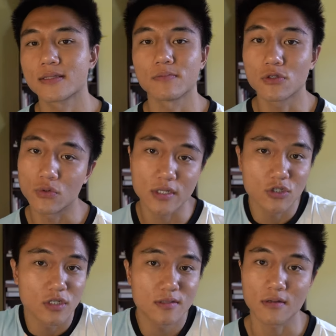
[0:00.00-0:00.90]
Some students
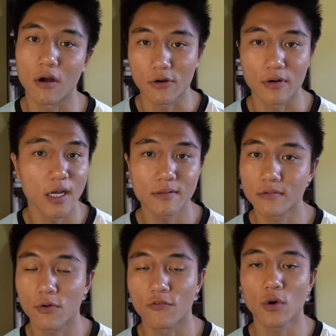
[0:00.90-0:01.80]
just are not
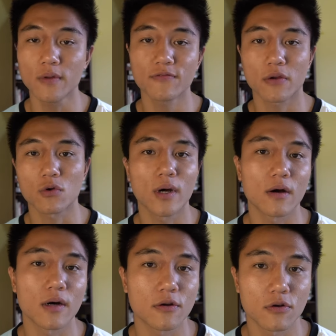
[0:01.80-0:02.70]
performing very
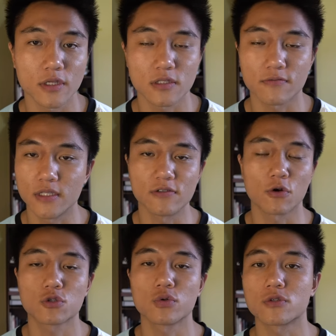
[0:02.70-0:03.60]
well under this these
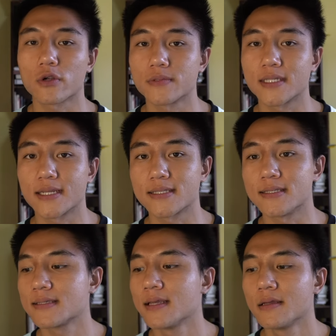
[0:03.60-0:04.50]
virtual
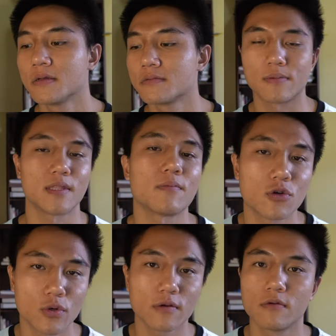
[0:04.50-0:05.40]
circumstances. Some of them are
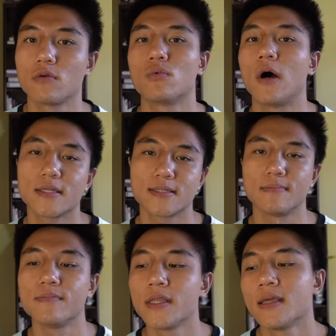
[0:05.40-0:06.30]
doing awesome.